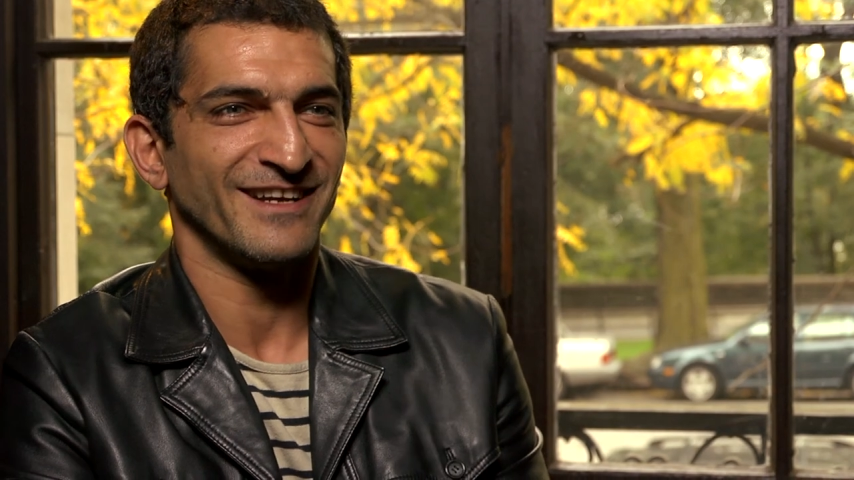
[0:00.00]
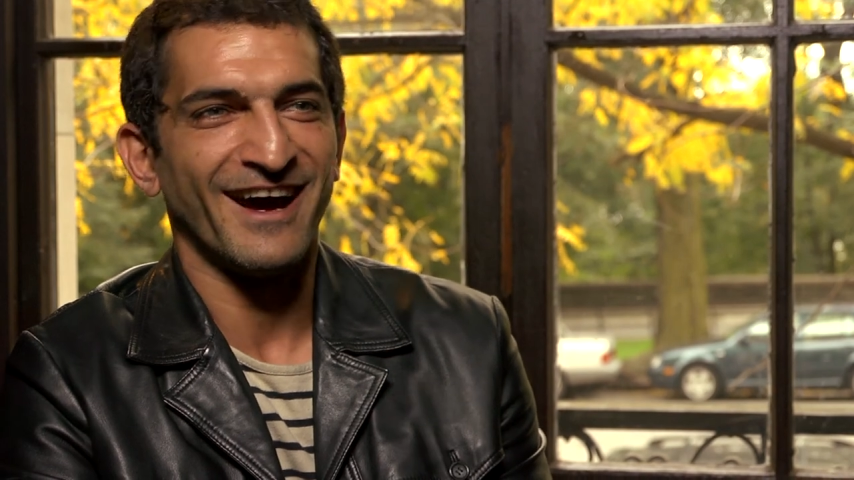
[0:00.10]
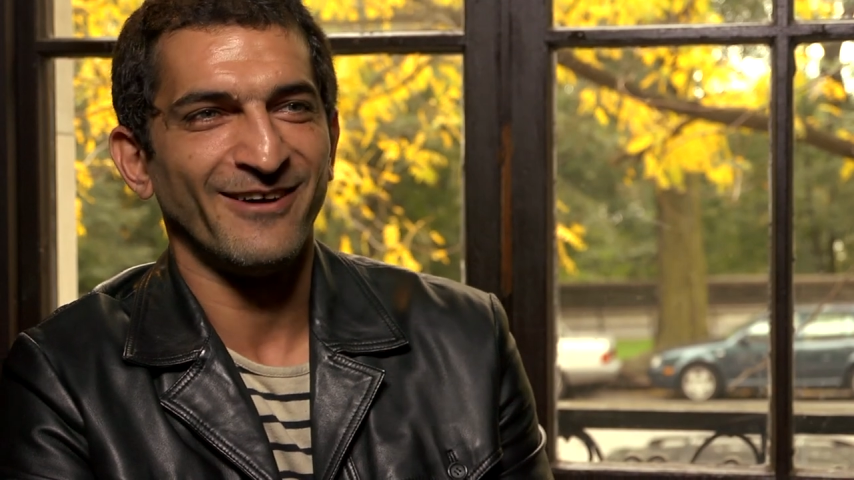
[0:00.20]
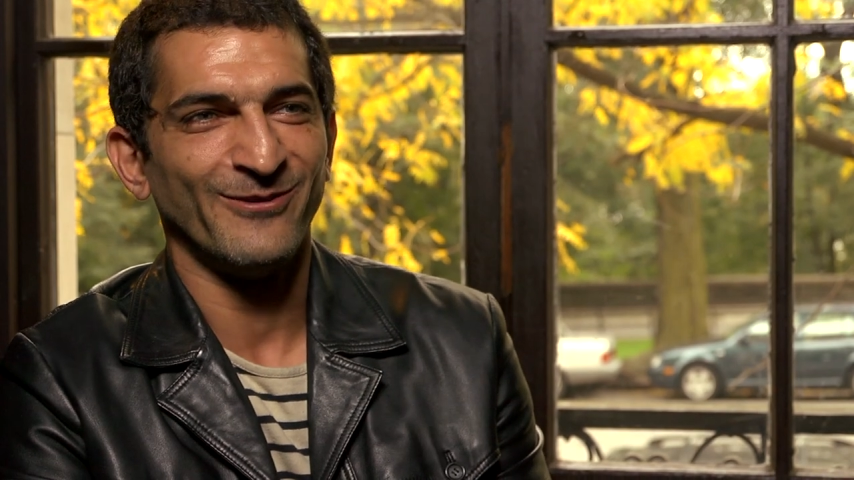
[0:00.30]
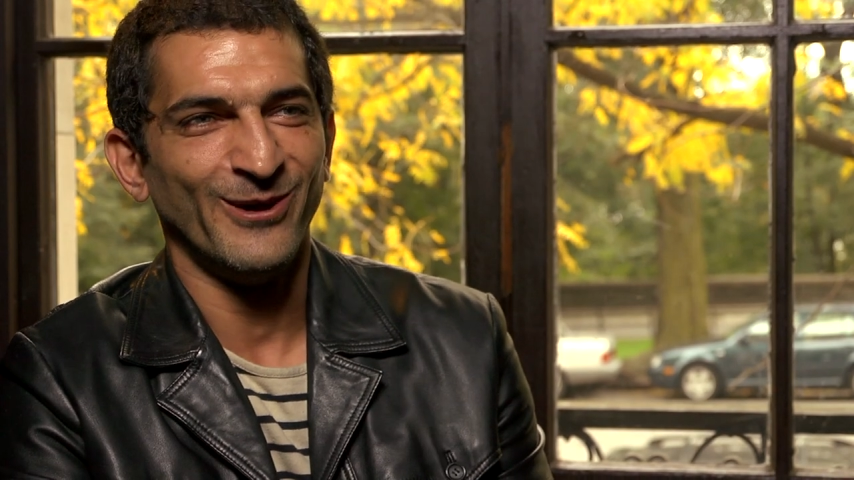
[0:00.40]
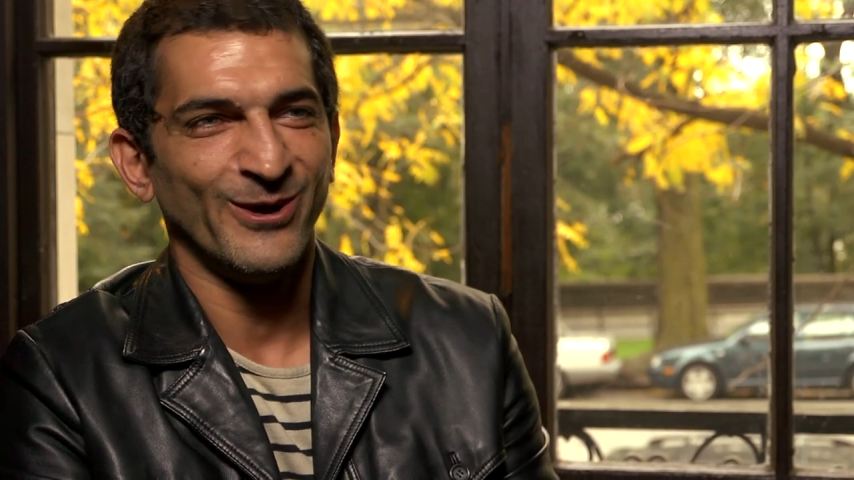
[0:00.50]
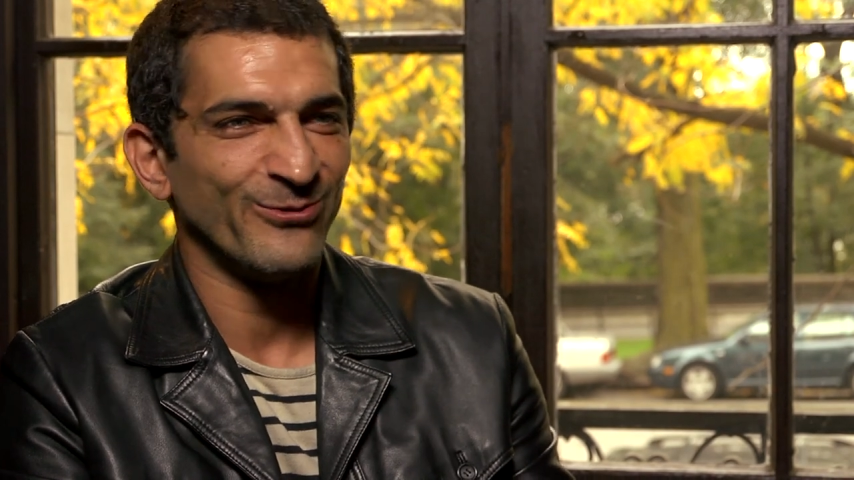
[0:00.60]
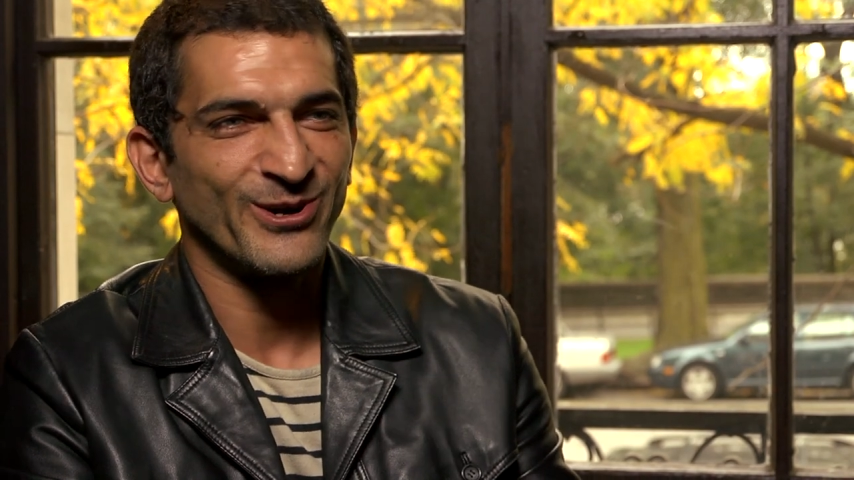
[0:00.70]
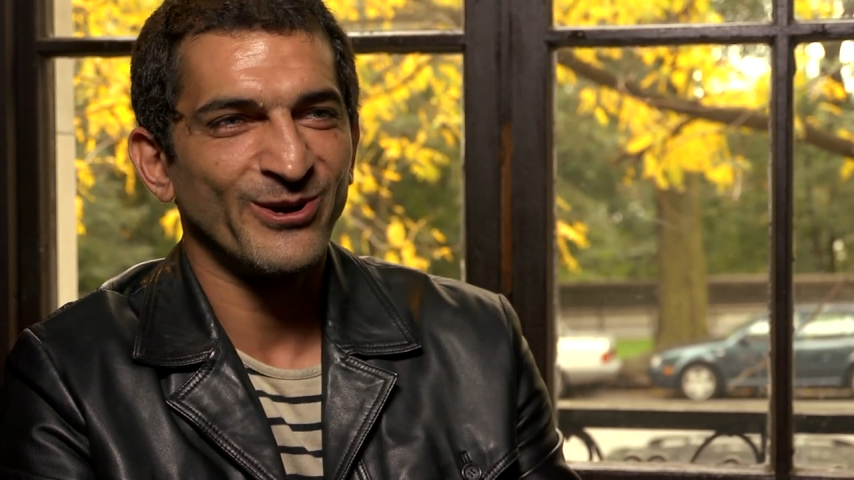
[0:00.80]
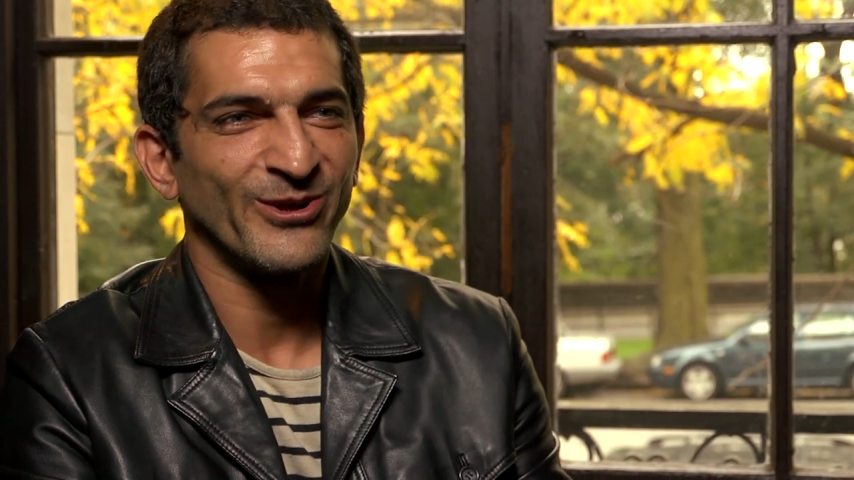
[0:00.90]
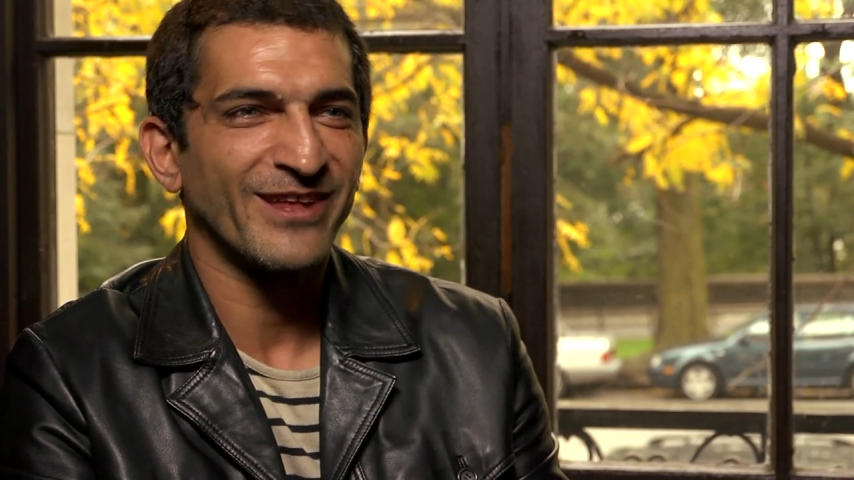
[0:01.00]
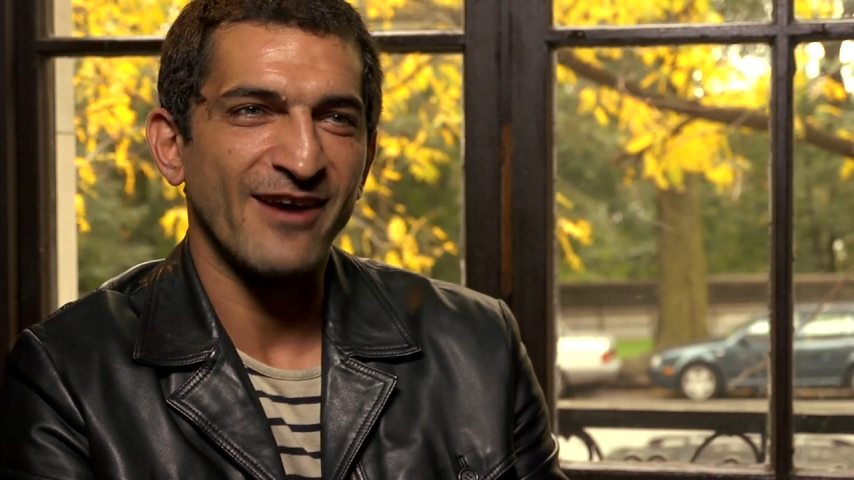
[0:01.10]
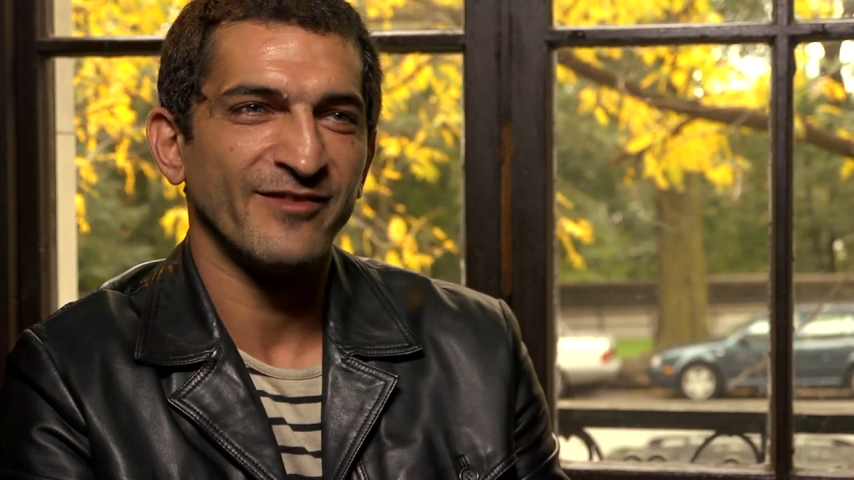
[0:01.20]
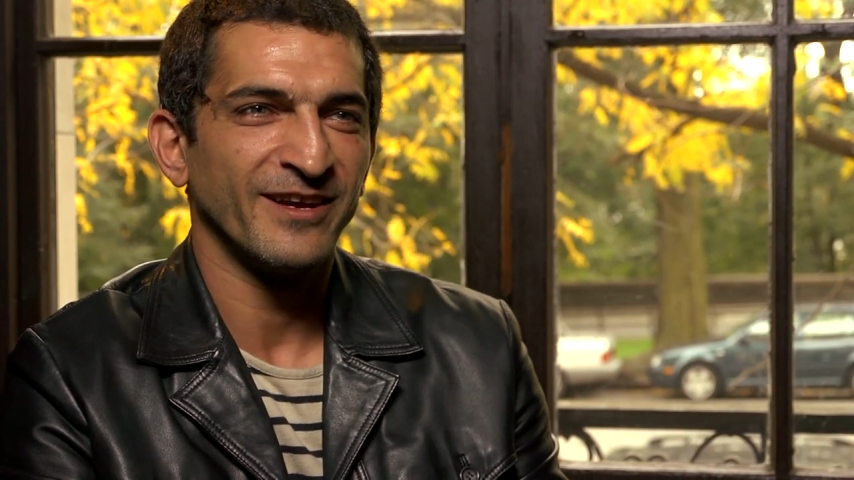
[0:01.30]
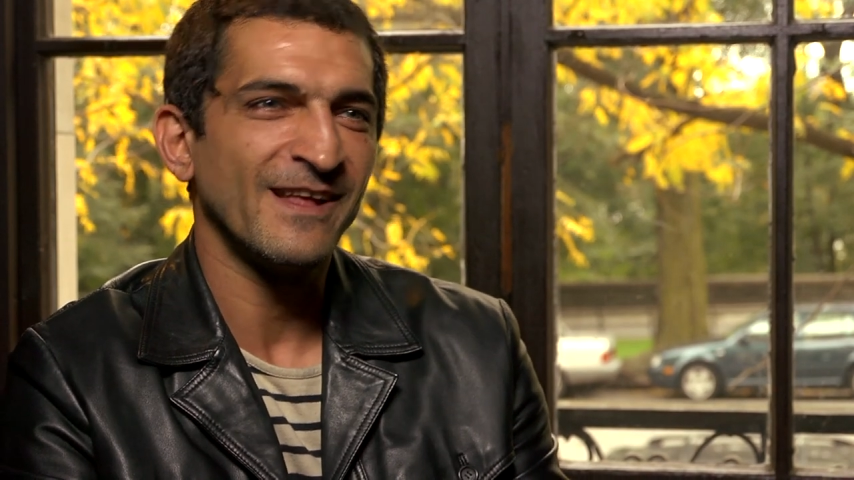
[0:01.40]
now. We're not
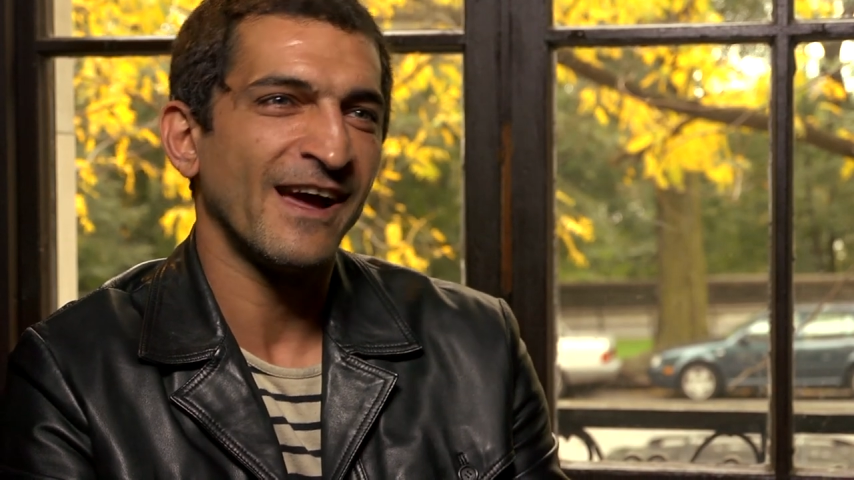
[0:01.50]
having a